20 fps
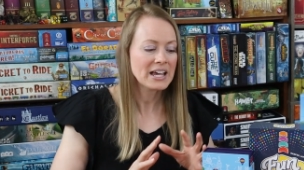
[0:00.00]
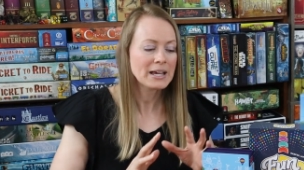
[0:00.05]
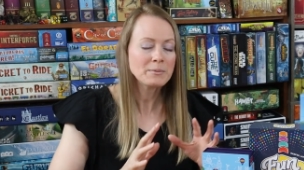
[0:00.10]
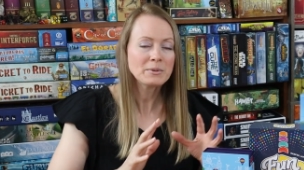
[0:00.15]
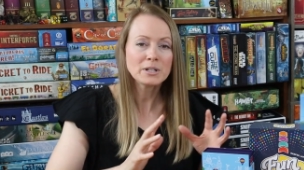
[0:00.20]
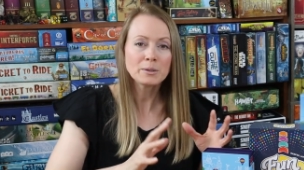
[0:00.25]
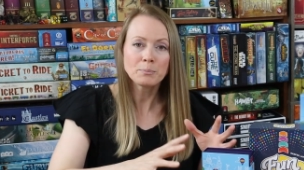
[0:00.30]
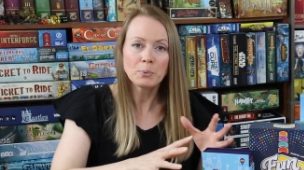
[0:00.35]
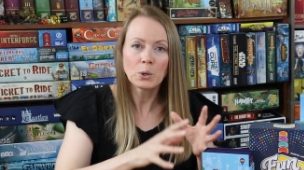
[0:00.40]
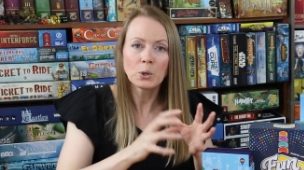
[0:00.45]
I'm
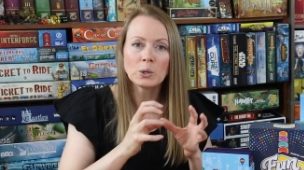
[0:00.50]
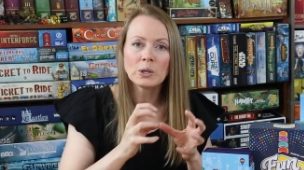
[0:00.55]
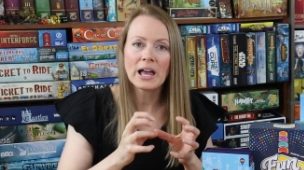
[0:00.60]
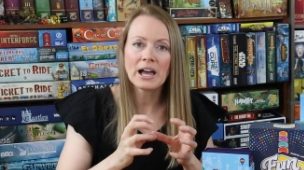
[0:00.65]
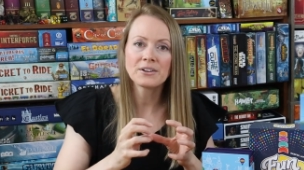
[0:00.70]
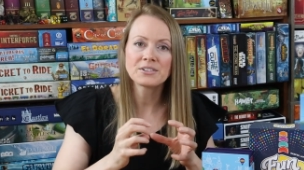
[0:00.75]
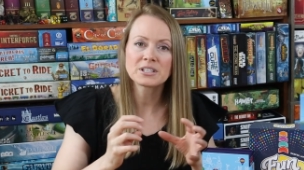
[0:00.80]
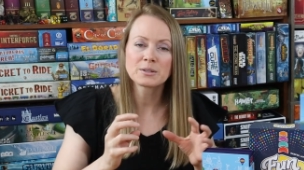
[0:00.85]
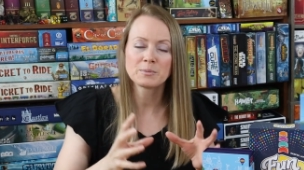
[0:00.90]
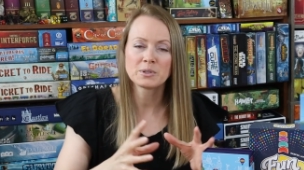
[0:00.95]
going to pull
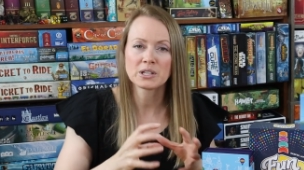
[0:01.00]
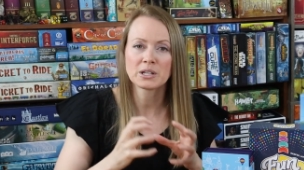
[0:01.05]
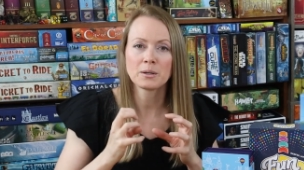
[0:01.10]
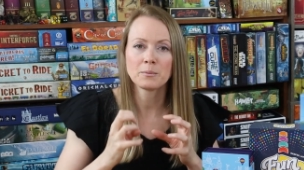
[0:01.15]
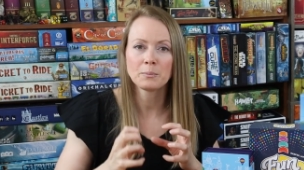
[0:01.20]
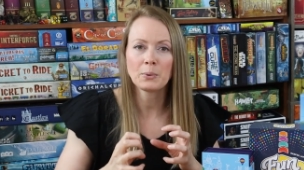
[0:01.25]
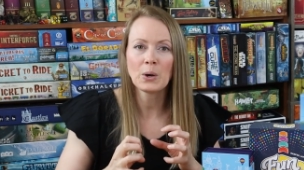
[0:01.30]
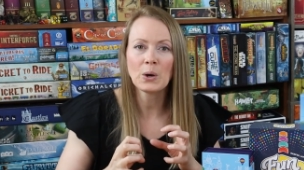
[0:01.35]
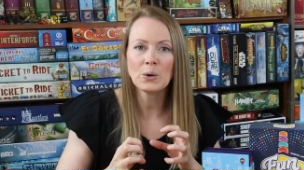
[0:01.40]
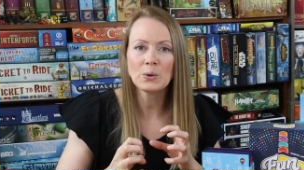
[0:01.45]
out some of the
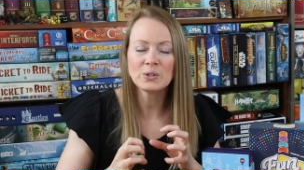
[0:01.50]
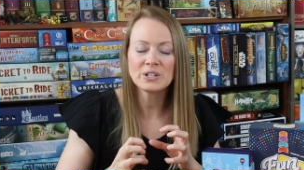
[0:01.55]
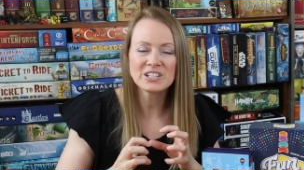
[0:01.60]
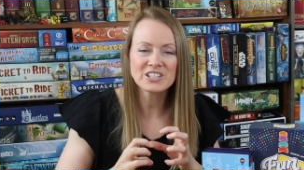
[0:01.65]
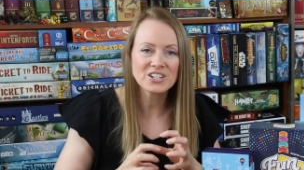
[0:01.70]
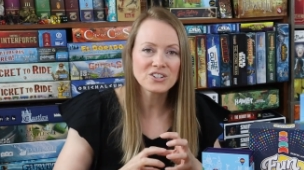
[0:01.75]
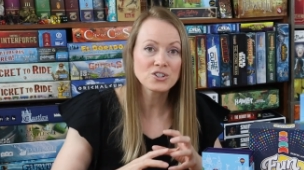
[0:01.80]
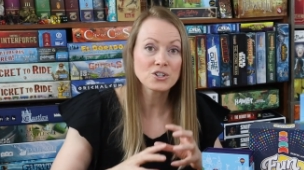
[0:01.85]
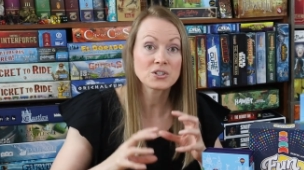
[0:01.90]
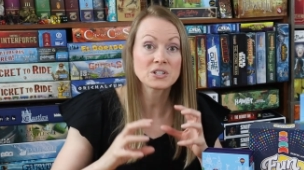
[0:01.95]

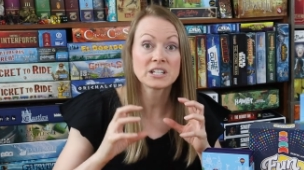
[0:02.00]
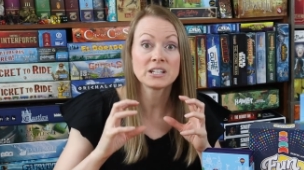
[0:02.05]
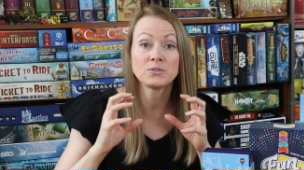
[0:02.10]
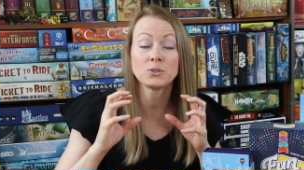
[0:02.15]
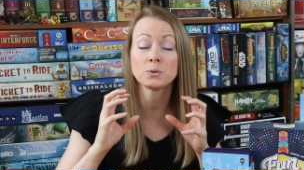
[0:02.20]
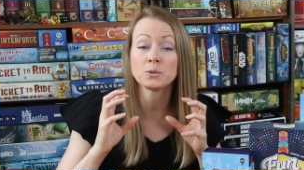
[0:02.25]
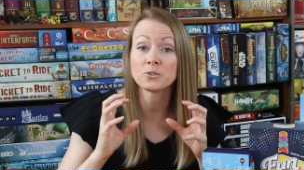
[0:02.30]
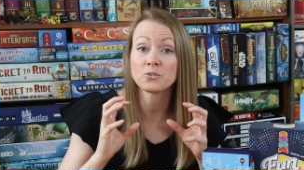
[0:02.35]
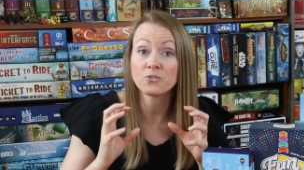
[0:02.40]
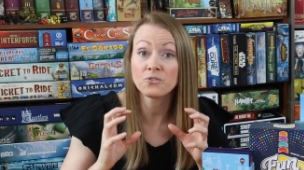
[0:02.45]
components and just give
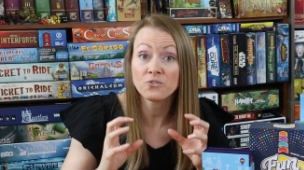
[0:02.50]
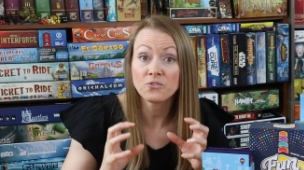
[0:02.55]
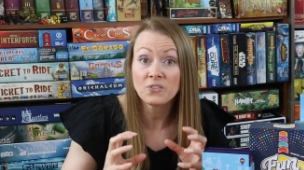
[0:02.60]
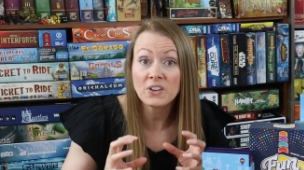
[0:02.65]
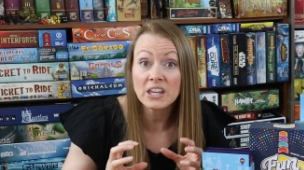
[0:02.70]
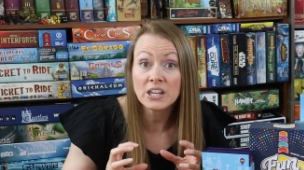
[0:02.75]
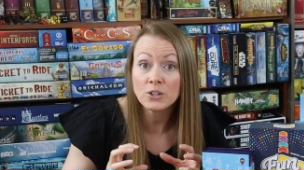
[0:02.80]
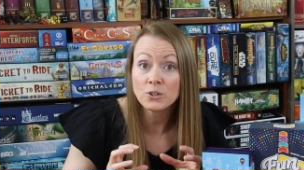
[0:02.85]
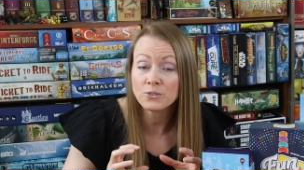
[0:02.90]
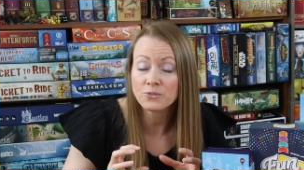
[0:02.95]
you a
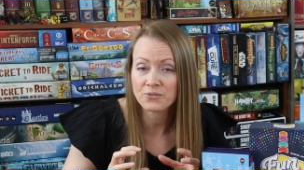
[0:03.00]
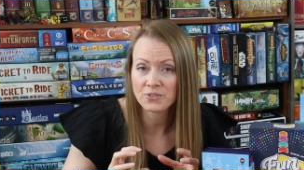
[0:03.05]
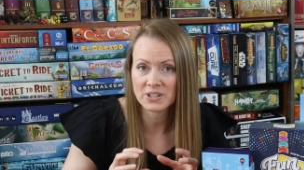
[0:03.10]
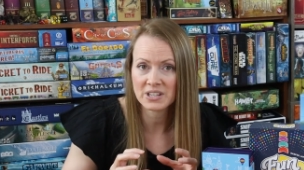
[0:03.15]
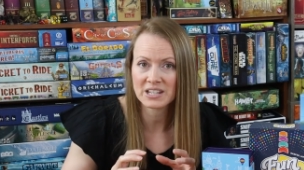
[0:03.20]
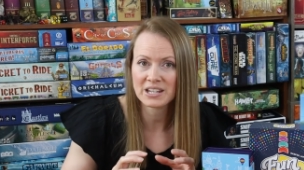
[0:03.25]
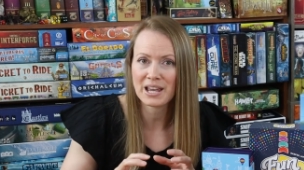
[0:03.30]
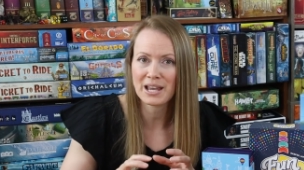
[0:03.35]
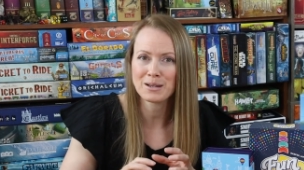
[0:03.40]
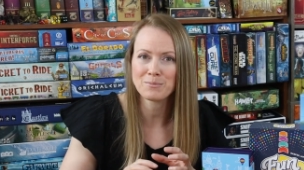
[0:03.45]
feel for
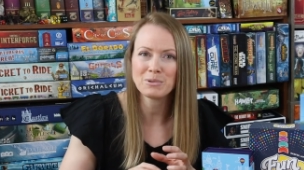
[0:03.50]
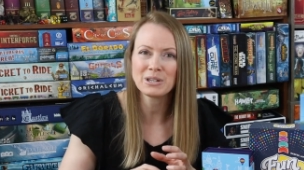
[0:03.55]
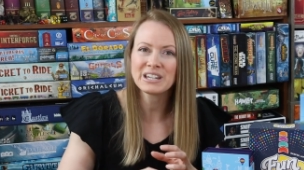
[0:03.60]
the game,